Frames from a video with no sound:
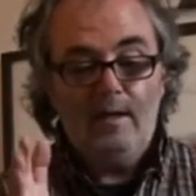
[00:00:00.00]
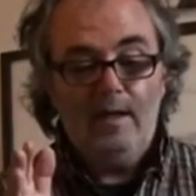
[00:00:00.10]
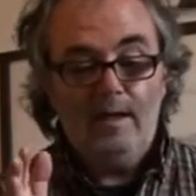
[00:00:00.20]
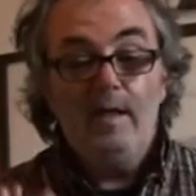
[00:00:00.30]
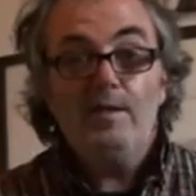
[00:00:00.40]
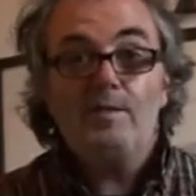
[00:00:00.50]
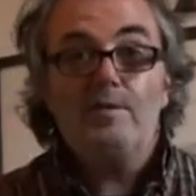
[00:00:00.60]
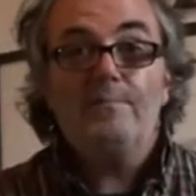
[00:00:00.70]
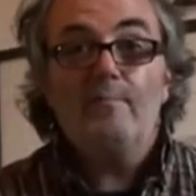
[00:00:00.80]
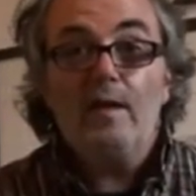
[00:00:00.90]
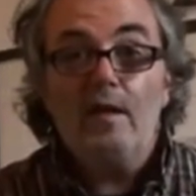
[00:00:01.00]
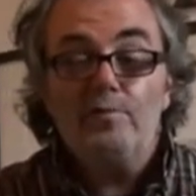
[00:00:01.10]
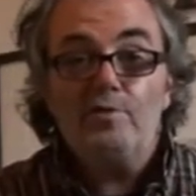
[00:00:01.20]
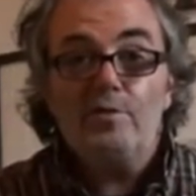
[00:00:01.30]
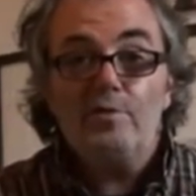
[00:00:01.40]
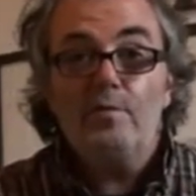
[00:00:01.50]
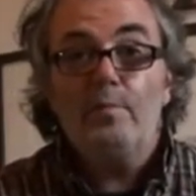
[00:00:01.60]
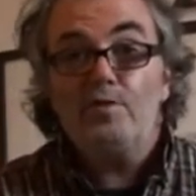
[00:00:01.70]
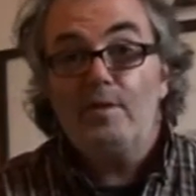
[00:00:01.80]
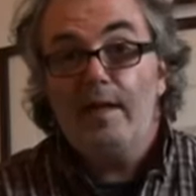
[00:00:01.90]
yeast cultures
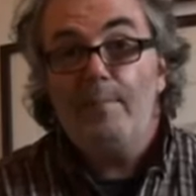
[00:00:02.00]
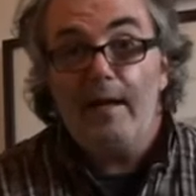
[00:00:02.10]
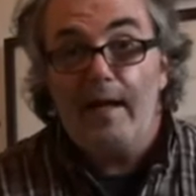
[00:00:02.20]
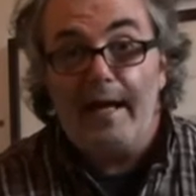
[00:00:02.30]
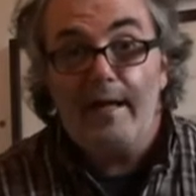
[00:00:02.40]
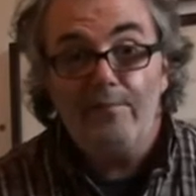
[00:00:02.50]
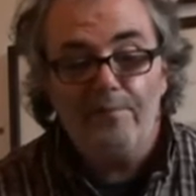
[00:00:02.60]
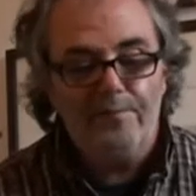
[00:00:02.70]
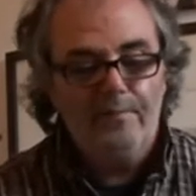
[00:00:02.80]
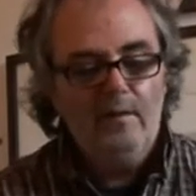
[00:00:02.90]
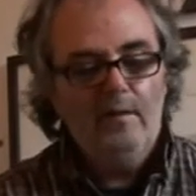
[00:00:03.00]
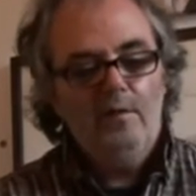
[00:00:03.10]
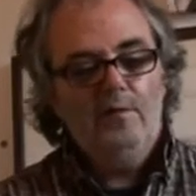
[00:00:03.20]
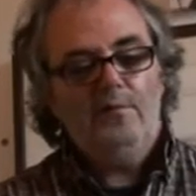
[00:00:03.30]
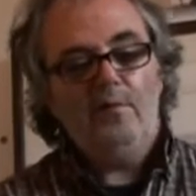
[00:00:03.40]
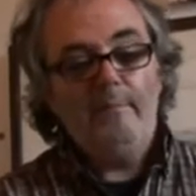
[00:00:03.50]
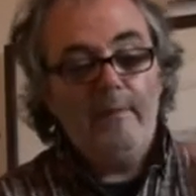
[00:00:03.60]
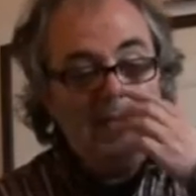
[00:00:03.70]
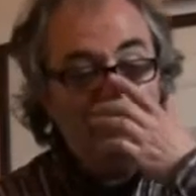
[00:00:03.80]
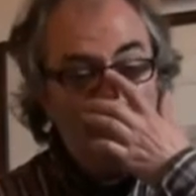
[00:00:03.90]
which they keep alive for
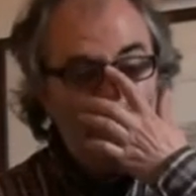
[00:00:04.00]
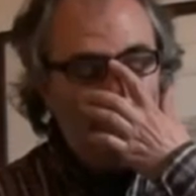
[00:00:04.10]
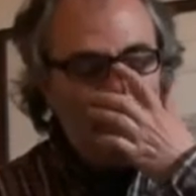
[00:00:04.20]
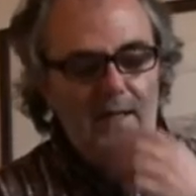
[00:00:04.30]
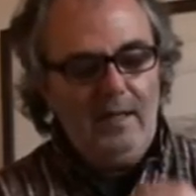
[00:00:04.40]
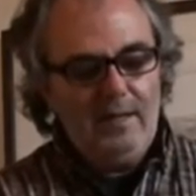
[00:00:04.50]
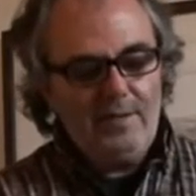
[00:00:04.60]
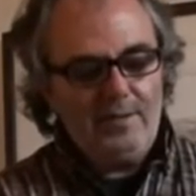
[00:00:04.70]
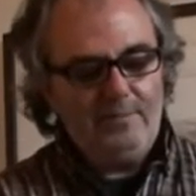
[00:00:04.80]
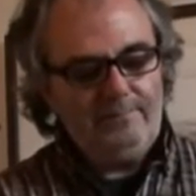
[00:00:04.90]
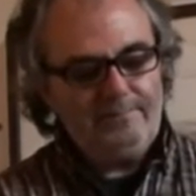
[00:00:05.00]
many, many, many years.